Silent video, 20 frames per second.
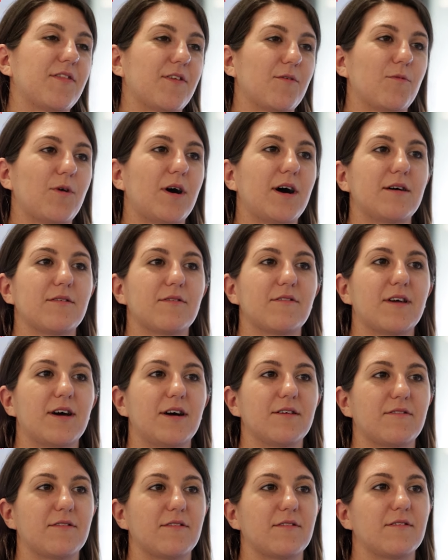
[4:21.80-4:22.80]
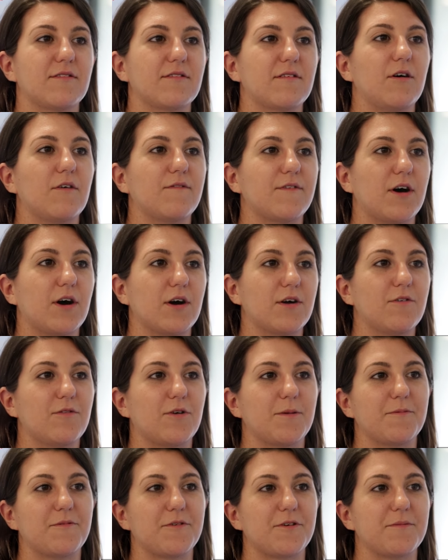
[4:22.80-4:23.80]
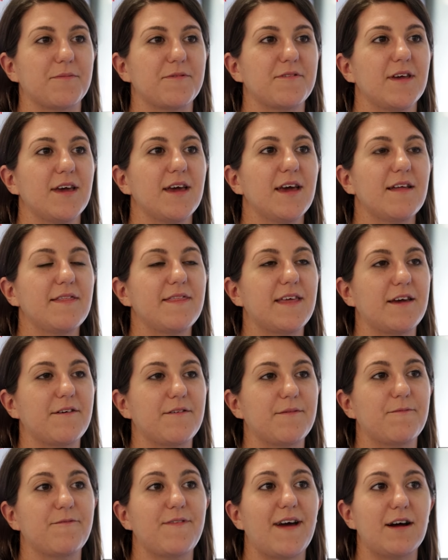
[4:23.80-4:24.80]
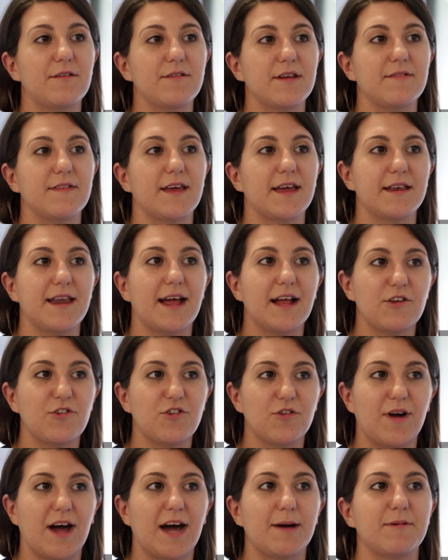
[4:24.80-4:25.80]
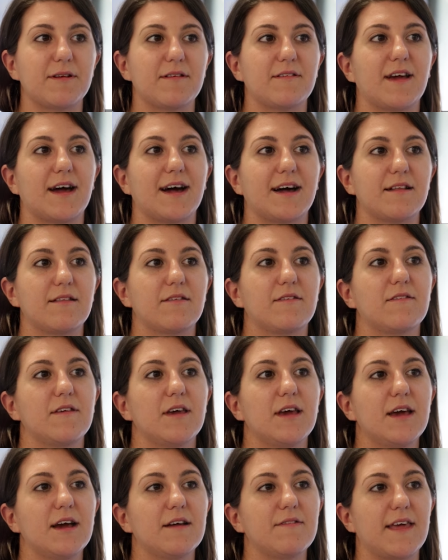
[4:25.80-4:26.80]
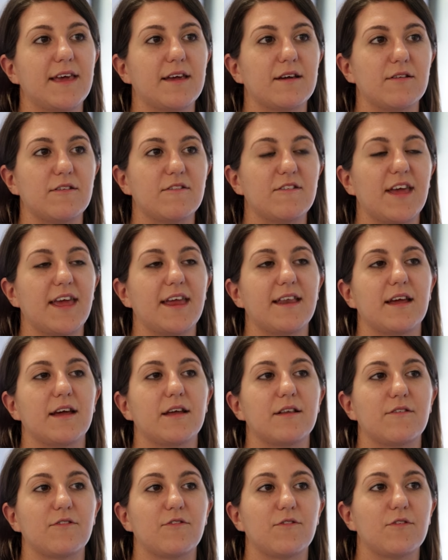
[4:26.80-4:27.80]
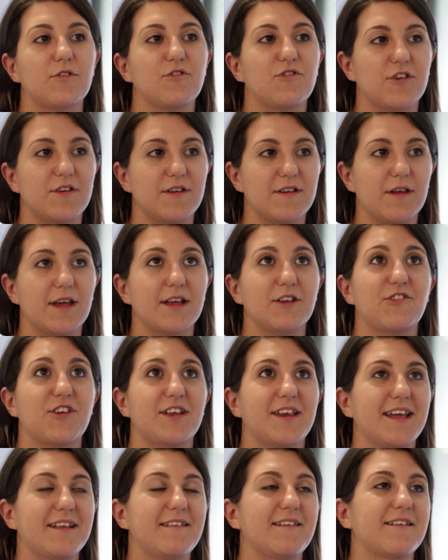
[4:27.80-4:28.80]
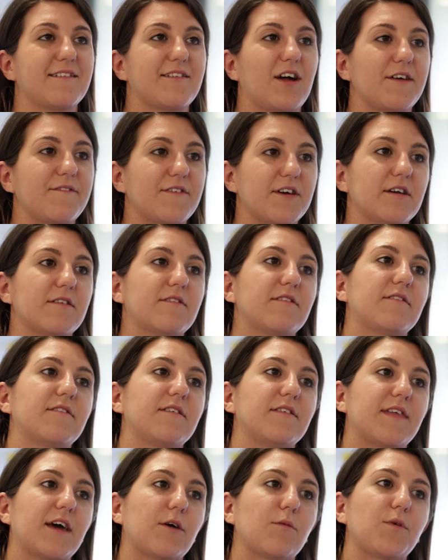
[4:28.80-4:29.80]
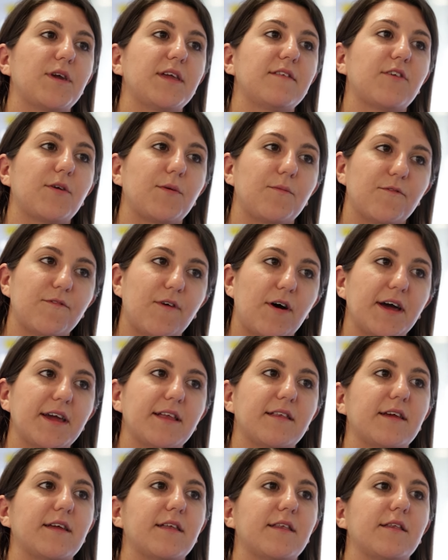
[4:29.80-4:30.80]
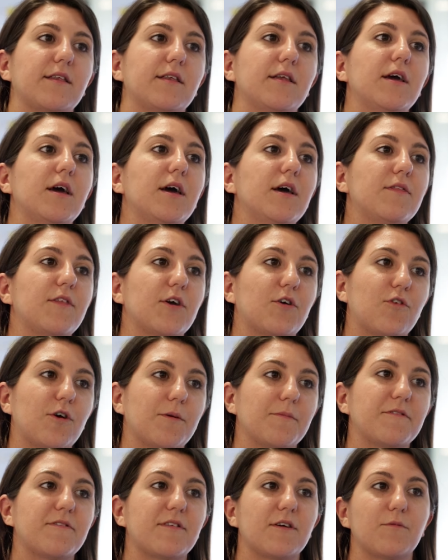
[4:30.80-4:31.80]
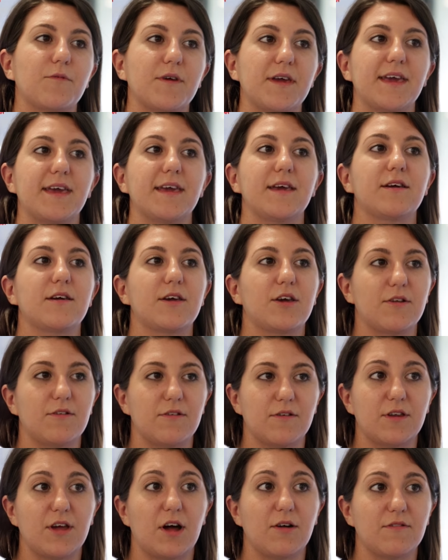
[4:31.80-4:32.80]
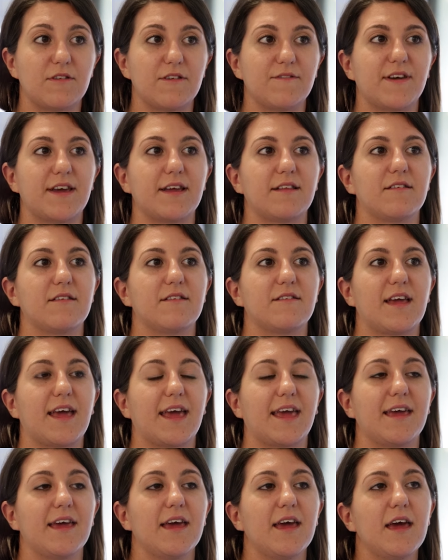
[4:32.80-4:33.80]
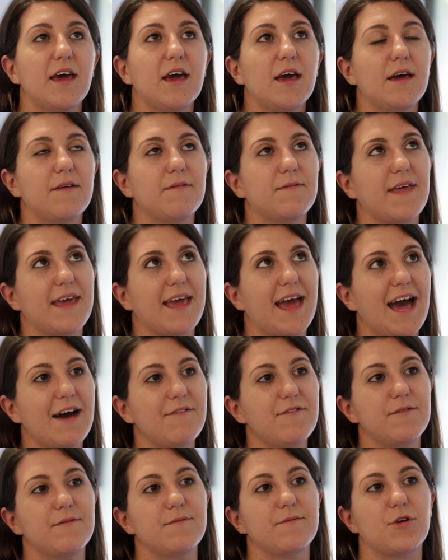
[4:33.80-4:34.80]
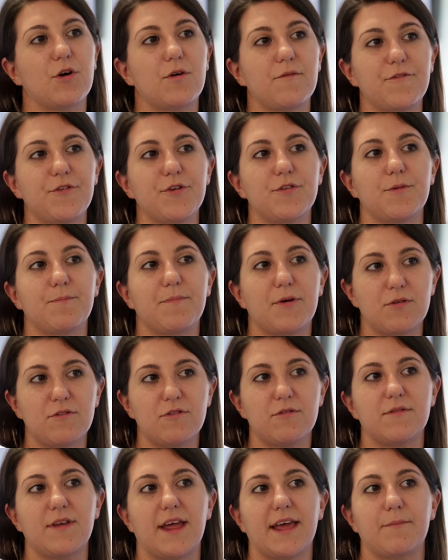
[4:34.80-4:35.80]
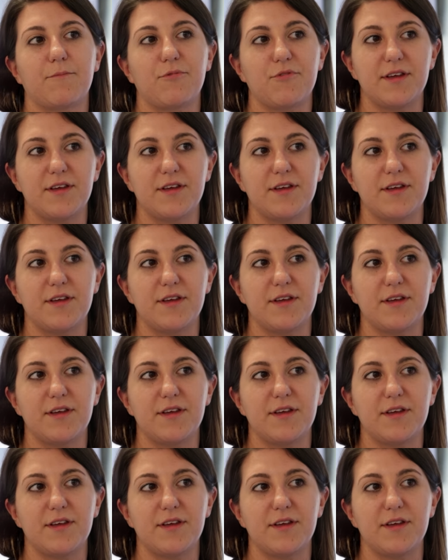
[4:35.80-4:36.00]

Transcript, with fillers: are the wild cousins of our crop groups. They're found in their natural habitats and they contain gen a genetic diversity that we don't find in the crops that we can cultivate today. They haven't gone through the bottleneck